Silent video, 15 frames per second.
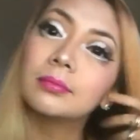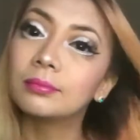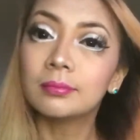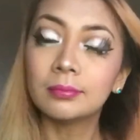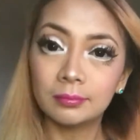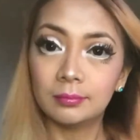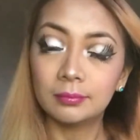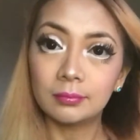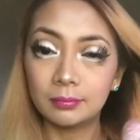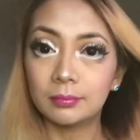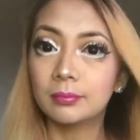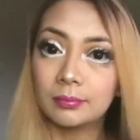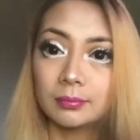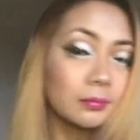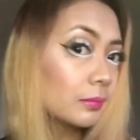my Tangle
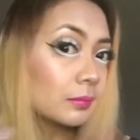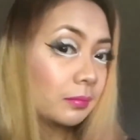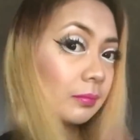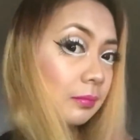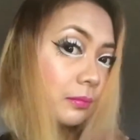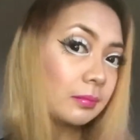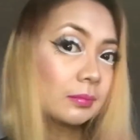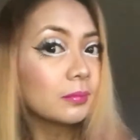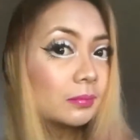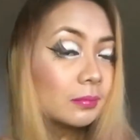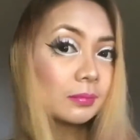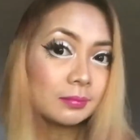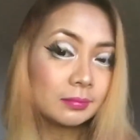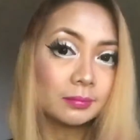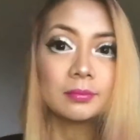Angel
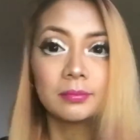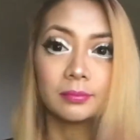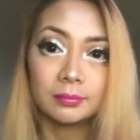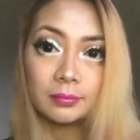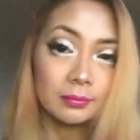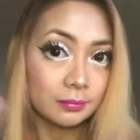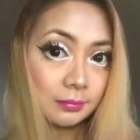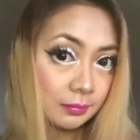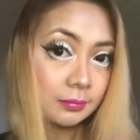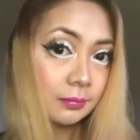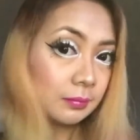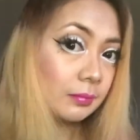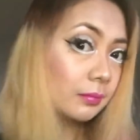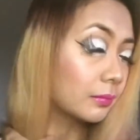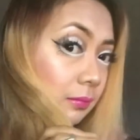Chira
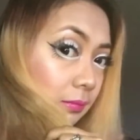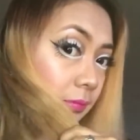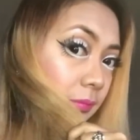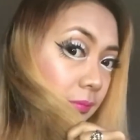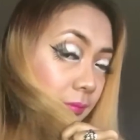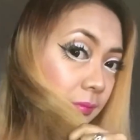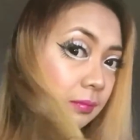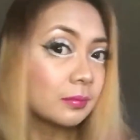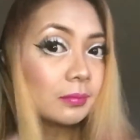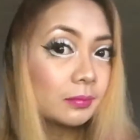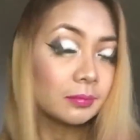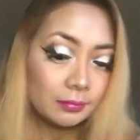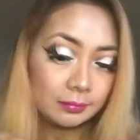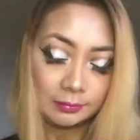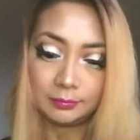brush. And
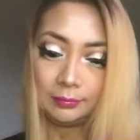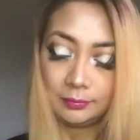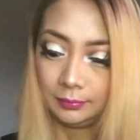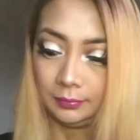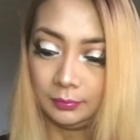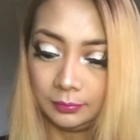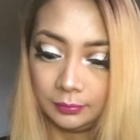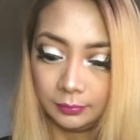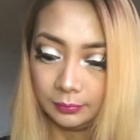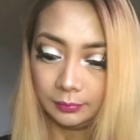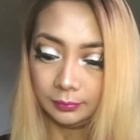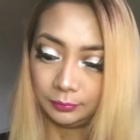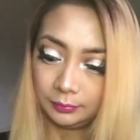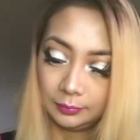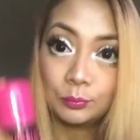here you go. This is
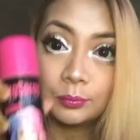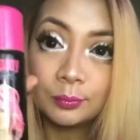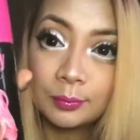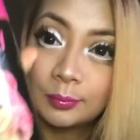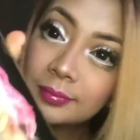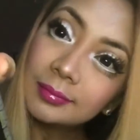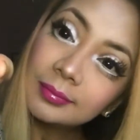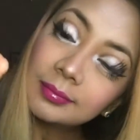the pink